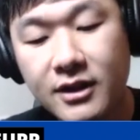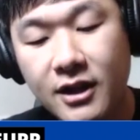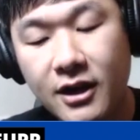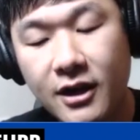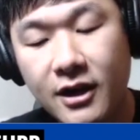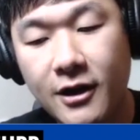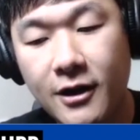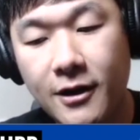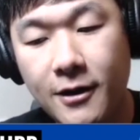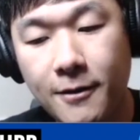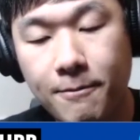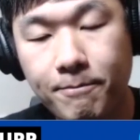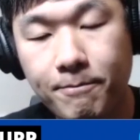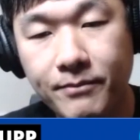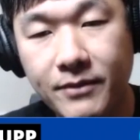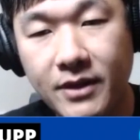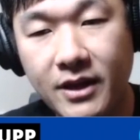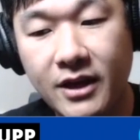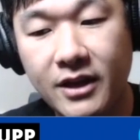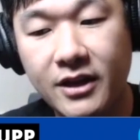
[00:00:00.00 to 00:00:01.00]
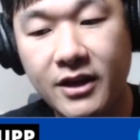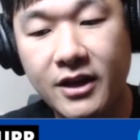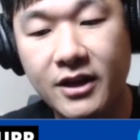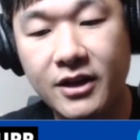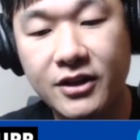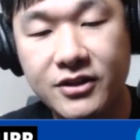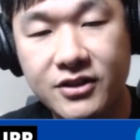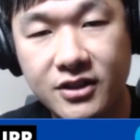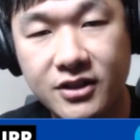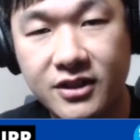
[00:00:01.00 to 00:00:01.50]
And
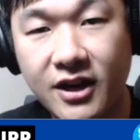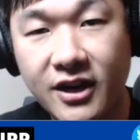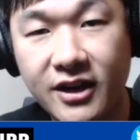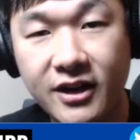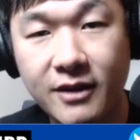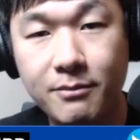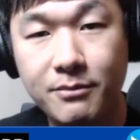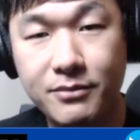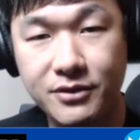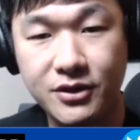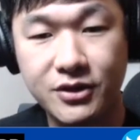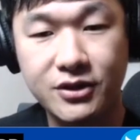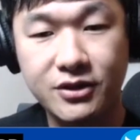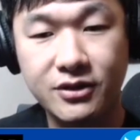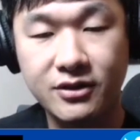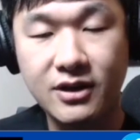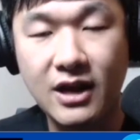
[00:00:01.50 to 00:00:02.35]
it's the tight end position.